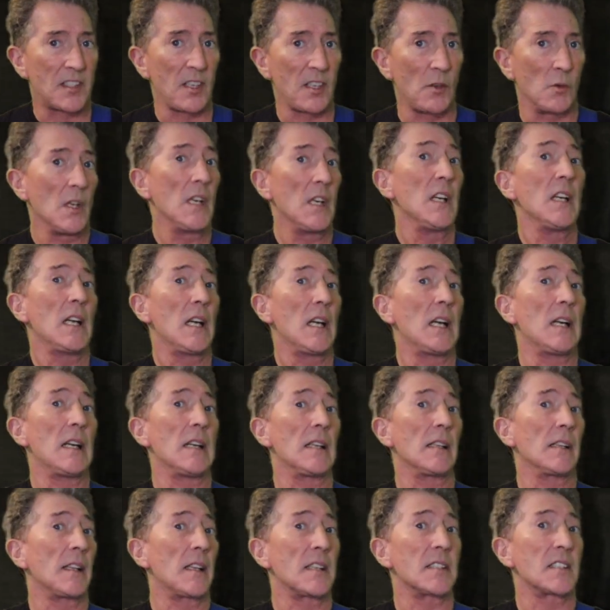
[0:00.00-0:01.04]
So
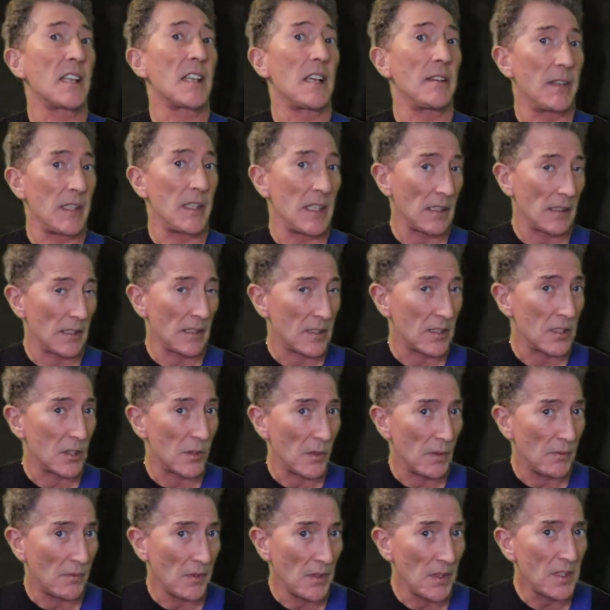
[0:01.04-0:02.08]
let's have a listen
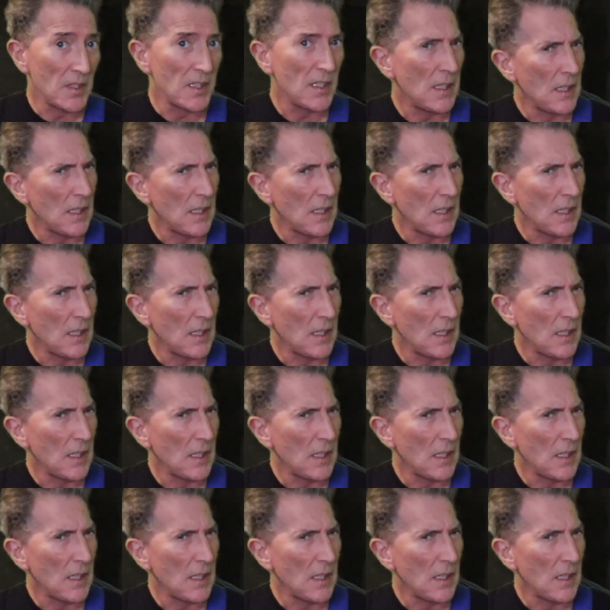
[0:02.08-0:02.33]
to it first,